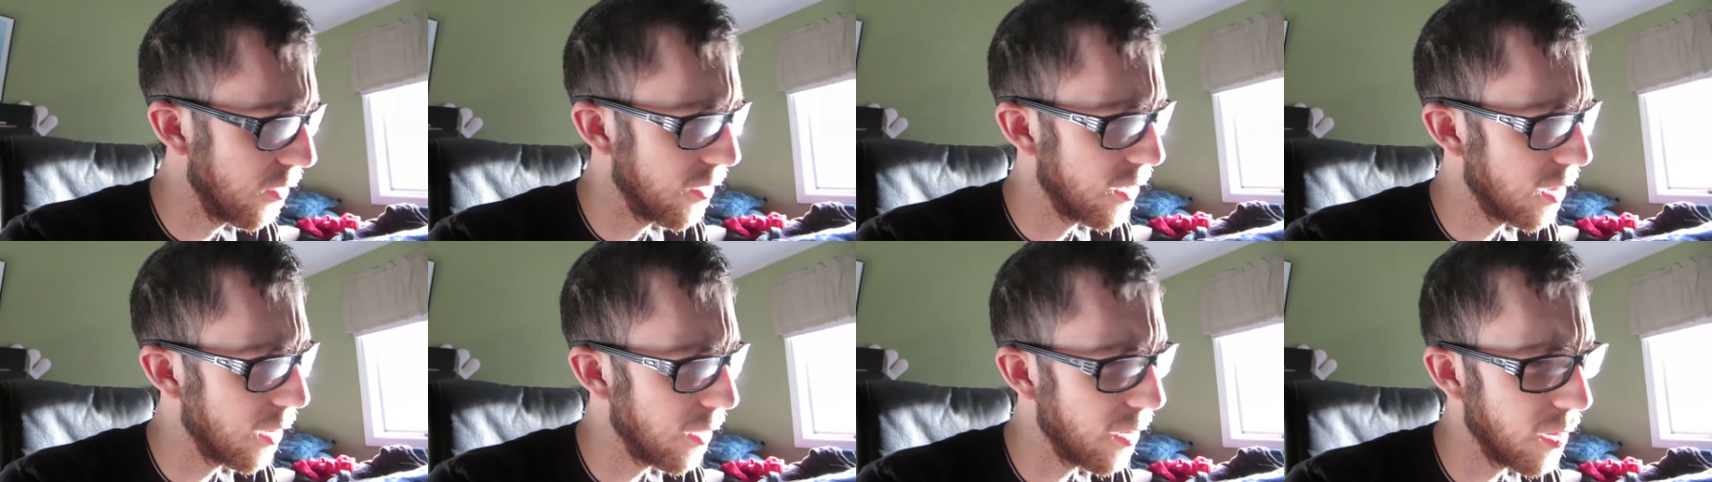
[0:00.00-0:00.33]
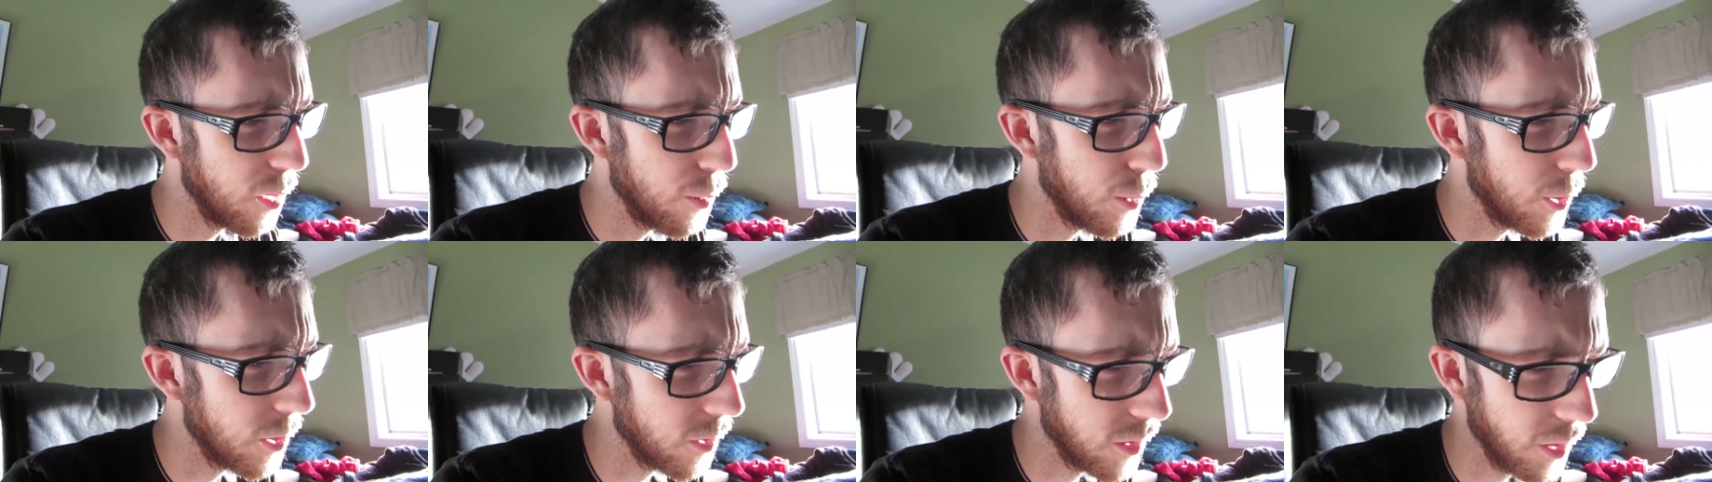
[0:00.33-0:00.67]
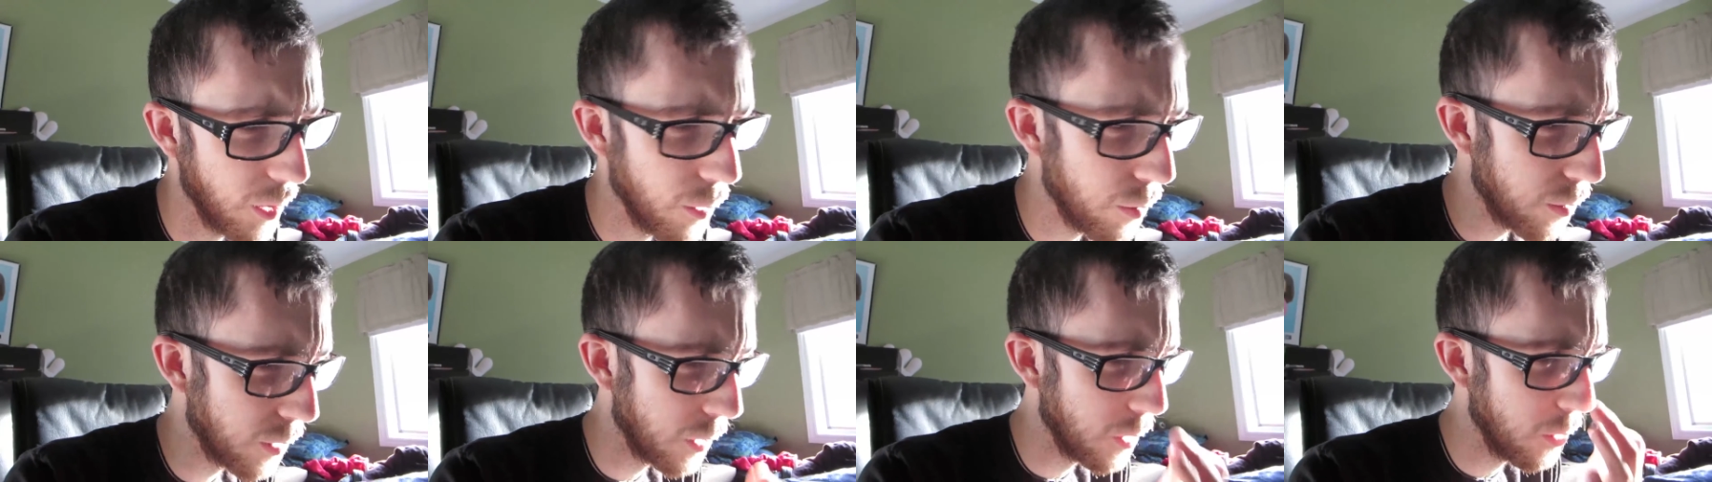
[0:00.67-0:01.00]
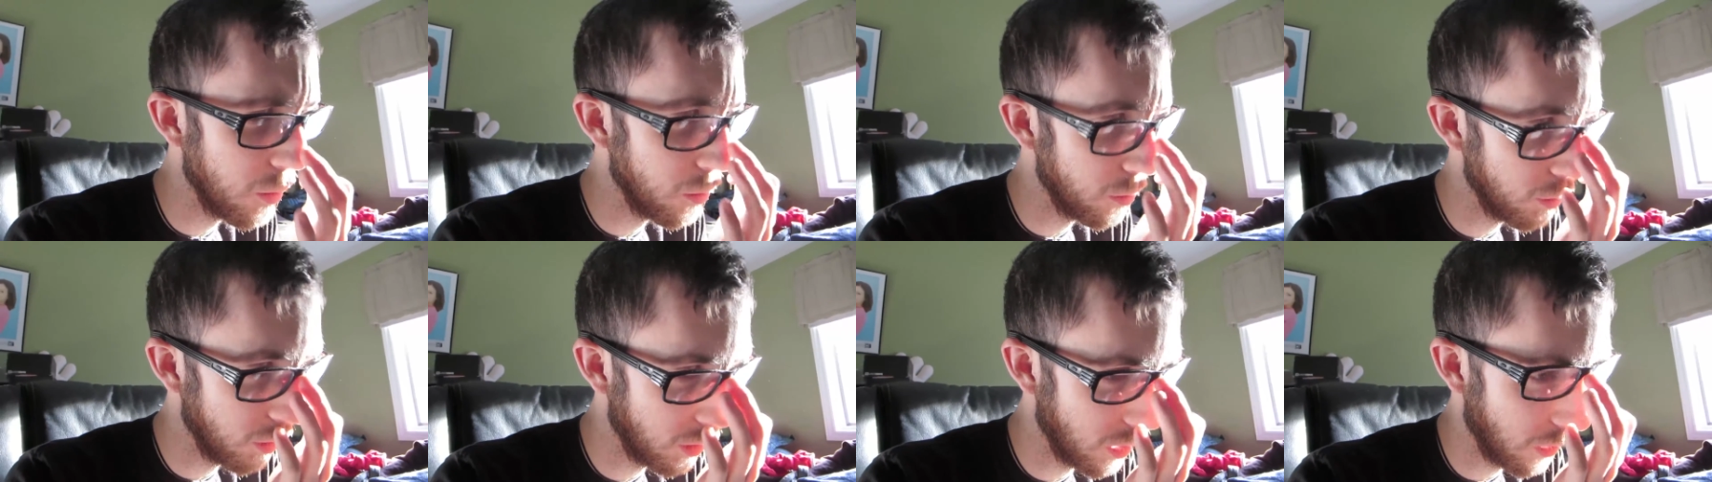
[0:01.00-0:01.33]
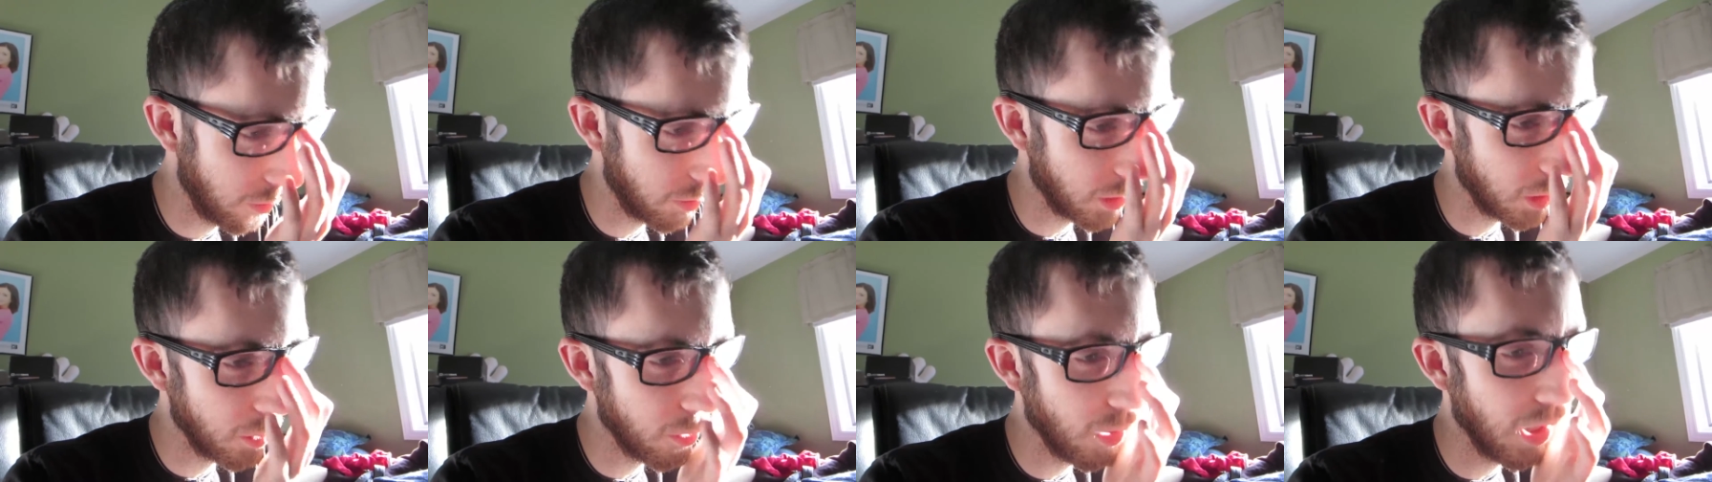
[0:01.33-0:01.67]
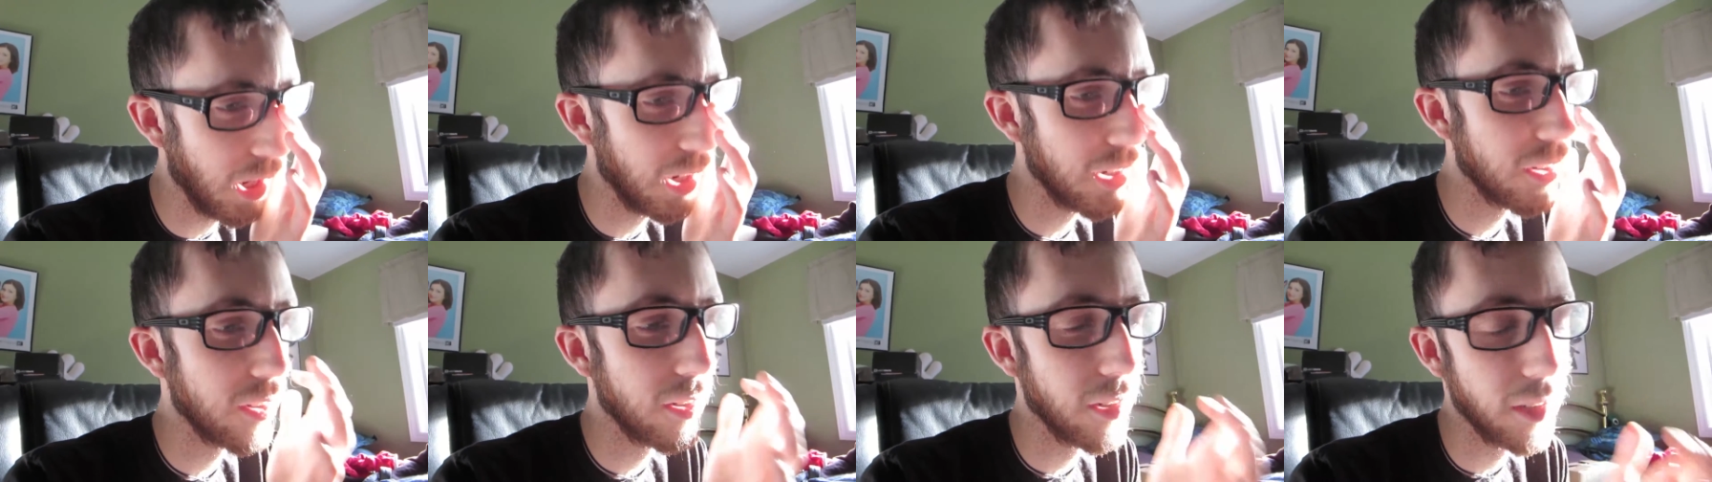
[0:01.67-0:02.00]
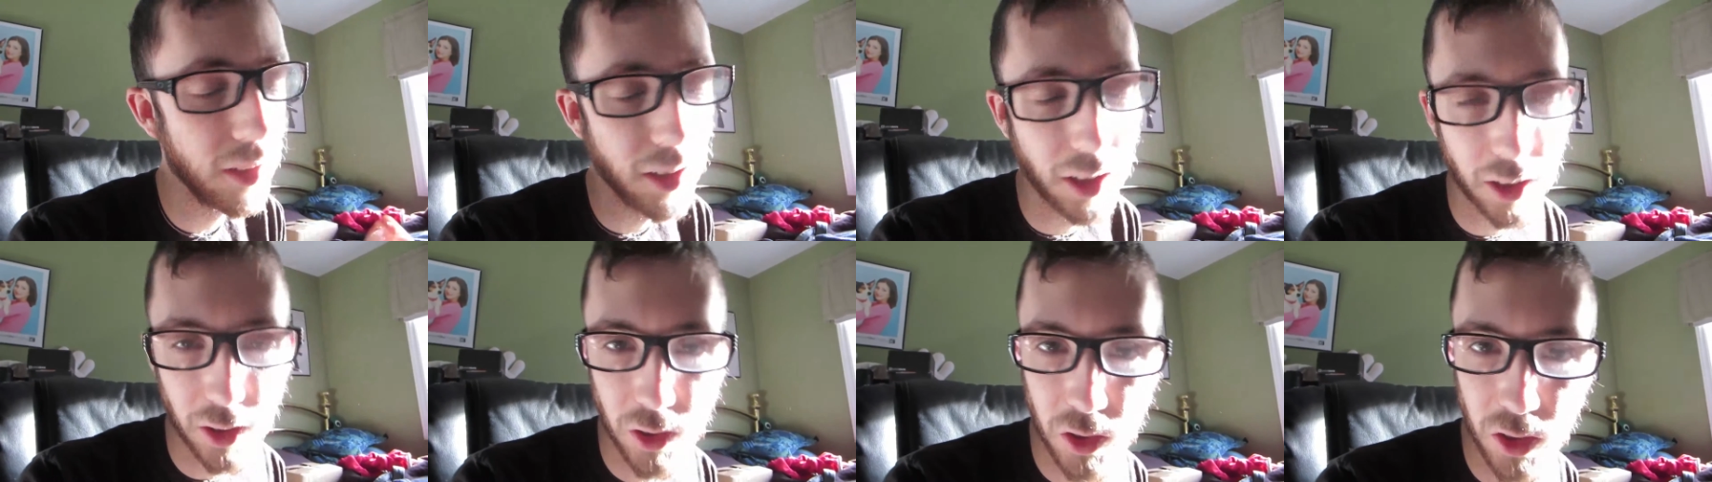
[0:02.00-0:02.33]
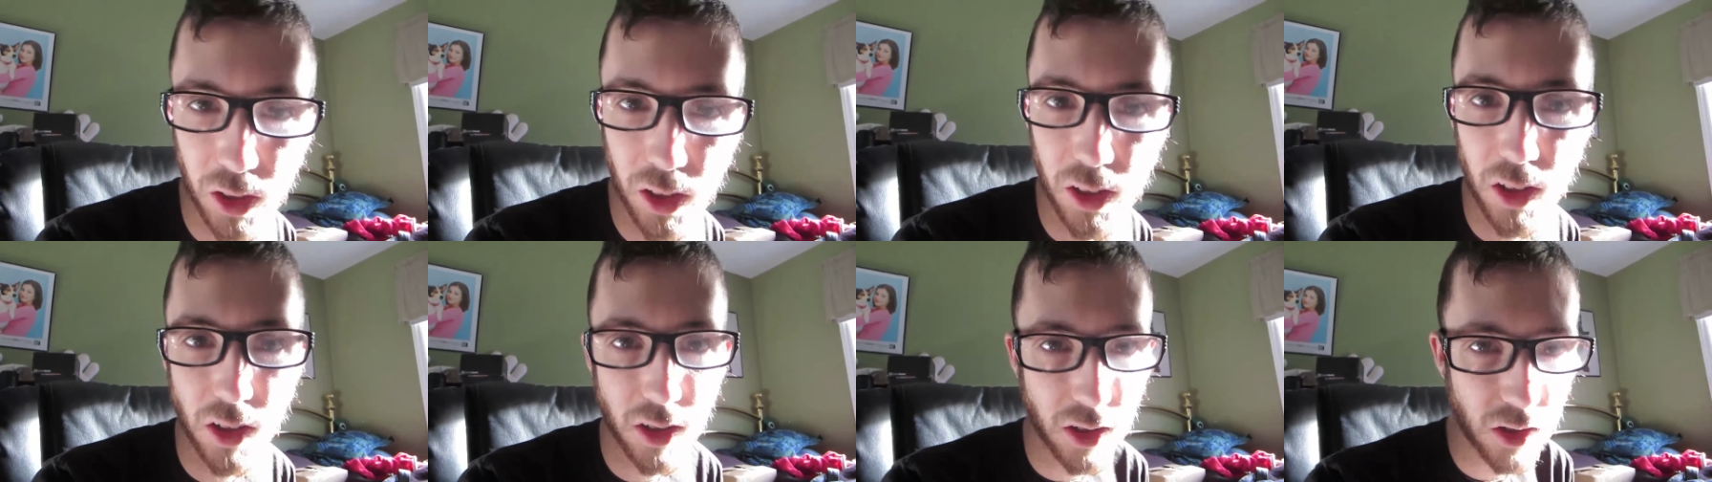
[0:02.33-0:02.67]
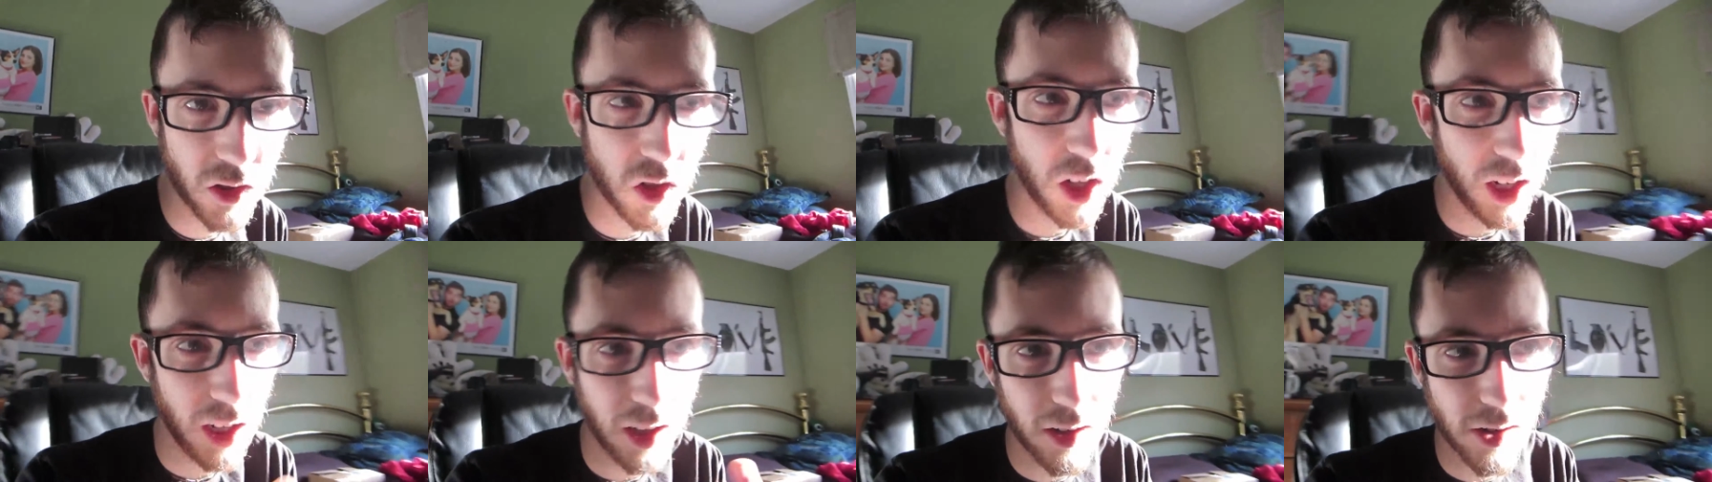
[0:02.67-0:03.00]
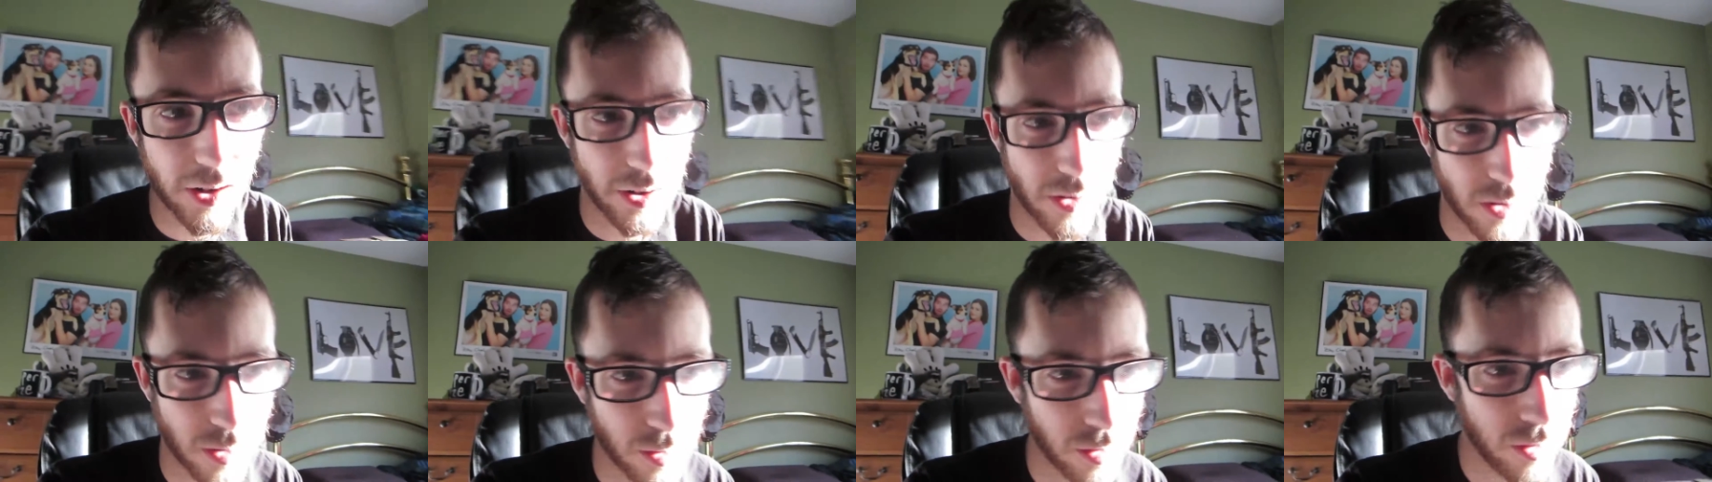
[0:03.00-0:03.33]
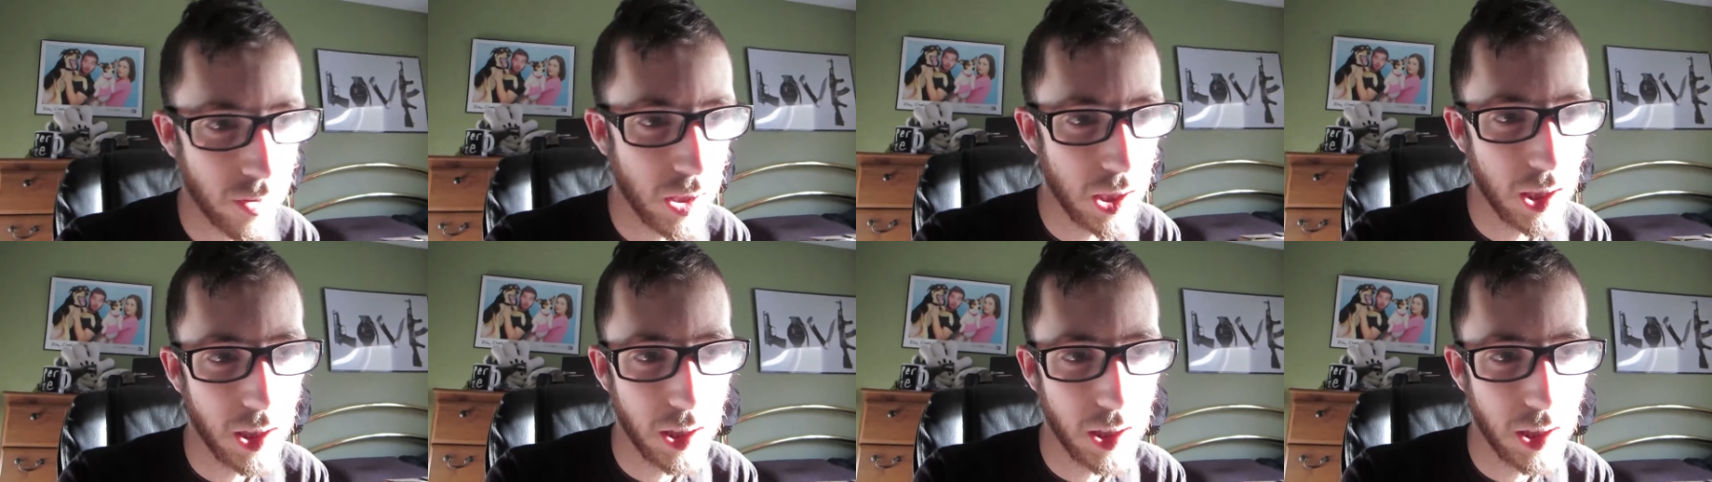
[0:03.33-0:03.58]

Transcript: something about if you if you actually ex change how you're